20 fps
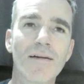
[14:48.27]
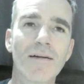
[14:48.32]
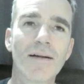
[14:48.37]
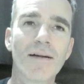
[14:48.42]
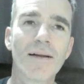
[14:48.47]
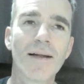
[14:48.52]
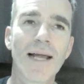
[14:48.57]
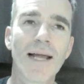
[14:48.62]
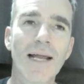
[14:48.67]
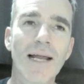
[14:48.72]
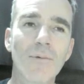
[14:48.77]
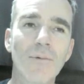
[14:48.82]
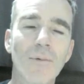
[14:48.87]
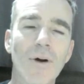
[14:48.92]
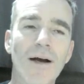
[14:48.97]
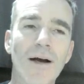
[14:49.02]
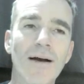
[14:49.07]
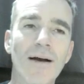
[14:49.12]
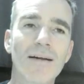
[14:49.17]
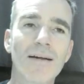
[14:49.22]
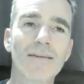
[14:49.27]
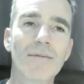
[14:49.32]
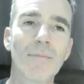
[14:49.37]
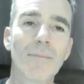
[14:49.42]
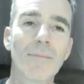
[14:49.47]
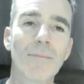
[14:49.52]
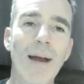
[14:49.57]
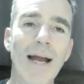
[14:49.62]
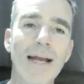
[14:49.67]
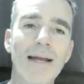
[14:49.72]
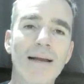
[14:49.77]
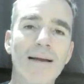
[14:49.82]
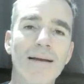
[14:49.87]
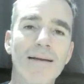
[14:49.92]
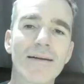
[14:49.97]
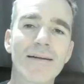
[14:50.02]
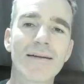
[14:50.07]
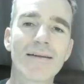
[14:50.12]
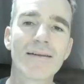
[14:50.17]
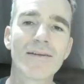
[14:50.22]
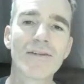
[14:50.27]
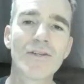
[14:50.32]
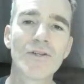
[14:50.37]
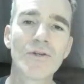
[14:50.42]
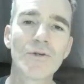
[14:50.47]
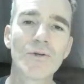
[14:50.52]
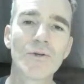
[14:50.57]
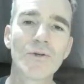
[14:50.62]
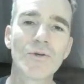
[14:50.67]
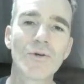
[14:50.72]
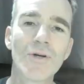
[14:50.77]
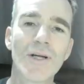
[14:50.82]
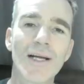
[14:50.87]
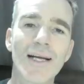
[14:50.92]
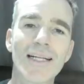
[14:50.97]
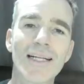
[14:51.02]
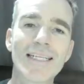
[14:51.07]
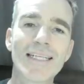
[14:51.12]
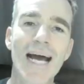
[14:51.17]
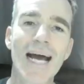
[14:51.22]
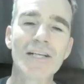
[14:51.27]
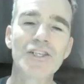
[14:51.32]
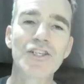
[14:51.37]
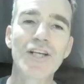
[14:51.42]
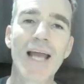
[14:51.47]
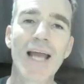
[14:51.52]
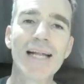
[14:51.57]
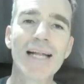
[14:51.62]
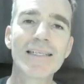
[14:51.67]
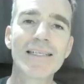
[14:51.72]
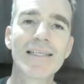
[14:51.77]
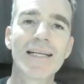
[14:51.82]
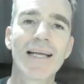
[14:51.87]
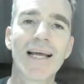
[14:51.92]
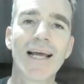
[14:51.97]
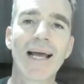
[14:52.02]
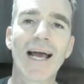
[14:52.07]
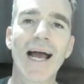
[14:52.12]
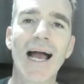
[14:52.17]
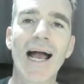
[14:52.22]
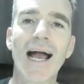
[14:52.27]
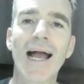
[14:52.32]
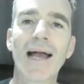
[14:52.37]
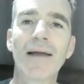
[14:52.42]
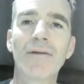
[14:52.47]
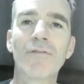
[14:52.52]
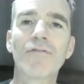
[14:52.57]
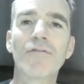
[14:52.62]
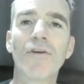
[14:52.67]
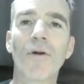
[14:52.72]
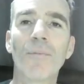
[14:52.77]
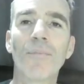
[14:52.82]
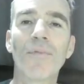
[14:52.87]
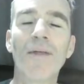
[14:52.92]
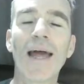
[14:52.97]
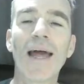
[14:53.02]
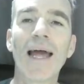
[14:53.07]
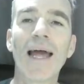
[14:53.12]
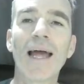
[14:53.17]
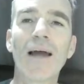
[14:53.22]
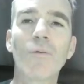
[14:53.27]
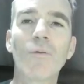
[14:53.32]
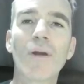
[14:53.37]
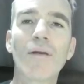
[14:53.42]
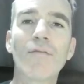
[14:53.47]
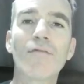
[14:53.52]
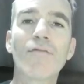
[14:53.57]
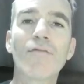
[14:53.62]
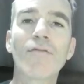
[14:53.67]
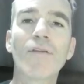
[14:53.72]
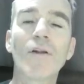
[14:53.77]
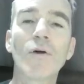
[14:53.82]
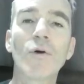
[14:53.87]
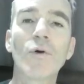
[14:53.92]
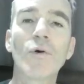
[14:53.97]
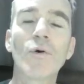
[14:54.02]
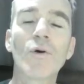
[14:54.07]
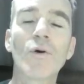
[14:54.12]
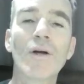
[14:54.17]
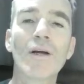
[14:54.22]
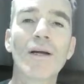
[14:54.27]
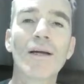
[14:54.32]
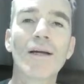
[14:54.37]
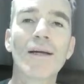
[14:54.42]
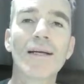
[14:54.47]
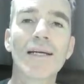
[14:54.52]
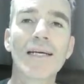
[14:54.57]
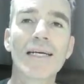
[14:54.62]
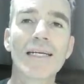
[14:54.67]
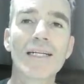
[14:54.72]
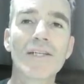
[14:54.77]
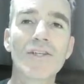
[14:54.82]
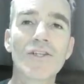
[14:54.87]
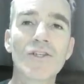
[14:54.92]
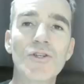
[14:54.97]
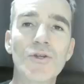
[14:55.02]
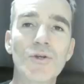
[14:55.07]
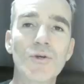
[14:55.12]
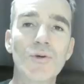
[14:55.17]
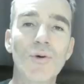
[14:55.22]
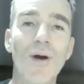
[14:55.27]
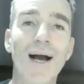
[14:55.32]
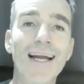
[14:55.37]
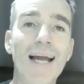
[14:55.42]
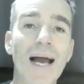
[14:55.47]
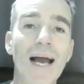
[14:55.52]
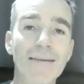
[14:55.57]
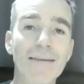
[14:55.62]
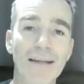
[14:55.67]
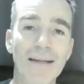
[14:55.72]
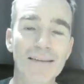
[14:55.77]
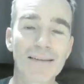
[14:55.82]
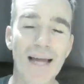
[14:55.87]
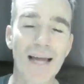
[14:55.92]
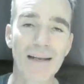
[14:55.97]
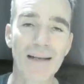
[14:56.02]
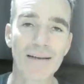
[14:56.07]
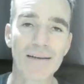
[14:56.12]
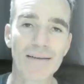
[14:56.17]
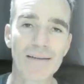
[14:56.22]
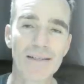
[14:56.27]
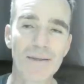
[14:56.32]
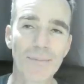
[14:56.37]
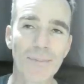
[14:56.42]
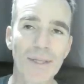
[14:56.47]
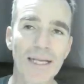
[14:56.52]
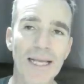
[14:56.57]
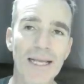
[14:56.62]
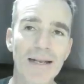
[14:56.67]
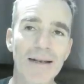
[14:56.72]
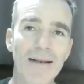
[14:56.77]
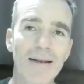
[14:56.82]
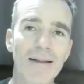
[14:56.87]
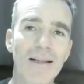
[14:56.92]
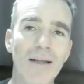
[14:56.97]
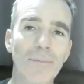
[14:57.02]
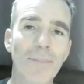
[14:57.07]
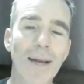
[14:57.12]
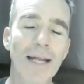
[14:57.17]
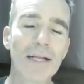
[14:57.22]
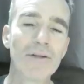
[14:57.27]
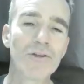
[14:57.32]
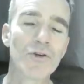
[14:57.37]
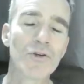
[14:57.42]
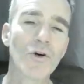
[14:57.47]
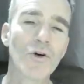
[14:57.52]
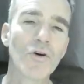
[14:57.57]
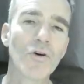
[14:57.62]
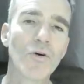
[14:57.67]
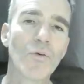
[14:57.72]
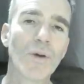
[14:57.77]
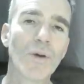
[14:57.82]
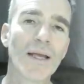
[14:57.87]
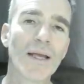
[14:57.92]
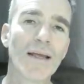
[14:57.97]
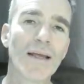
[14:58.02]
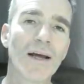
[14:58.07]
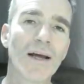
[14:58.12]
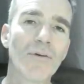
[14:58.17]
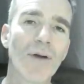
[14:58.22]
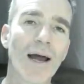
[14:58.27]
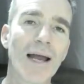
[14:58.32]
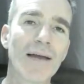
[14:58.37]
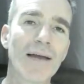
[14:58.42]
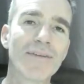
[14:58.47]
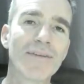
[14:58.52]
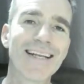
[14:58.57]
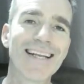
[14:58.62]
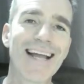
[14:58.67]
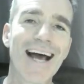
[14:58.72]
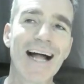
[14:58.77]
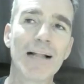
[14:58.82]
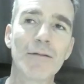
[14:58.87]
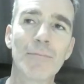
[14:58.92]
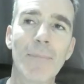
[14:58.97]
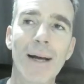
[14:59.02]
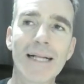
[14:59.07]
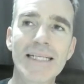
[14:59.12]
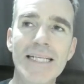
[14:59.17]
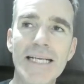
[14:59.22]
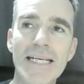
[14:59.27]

It was back to Tashkent, and from there we flew to Kazakhstan to begin the main tour. We arrived in Almaty,